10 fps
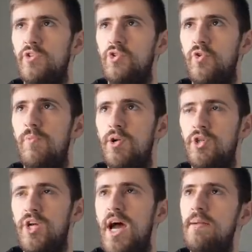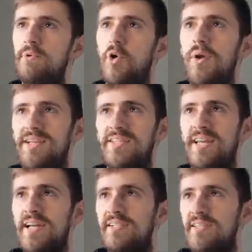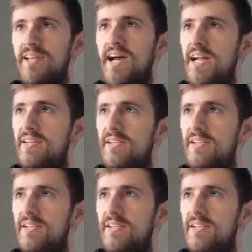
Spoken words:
so much time going side to side.